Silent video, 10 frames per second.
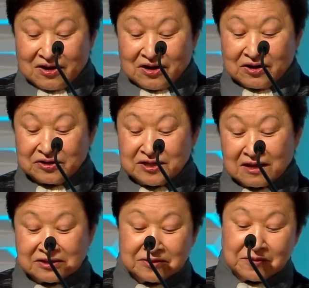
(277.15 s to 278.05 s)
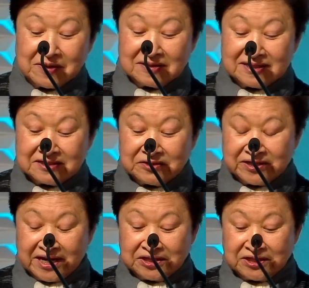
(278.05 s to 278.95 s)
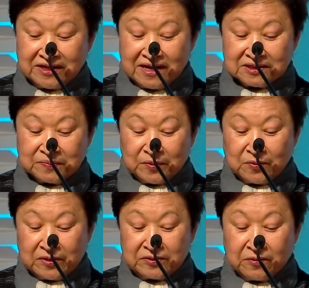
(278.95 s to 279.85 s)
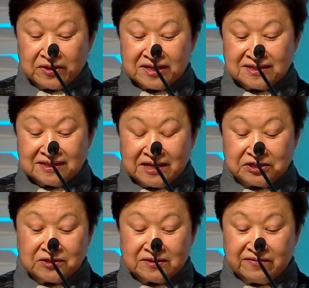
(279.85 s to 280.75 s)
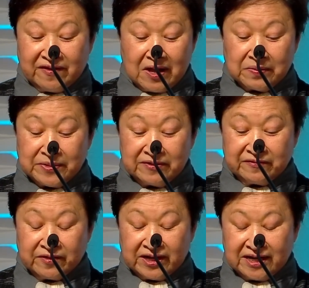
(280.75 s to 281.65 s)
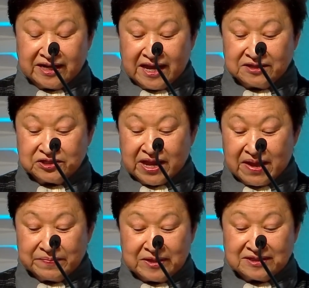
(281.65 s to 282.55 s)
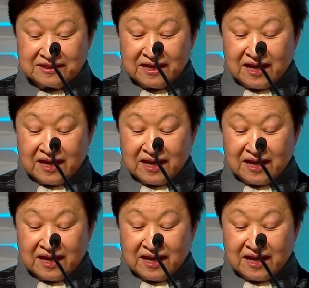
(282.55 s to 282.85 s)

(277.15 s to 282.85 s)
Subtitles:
Her doctoral dissertation explored organizational development for an engaged campus,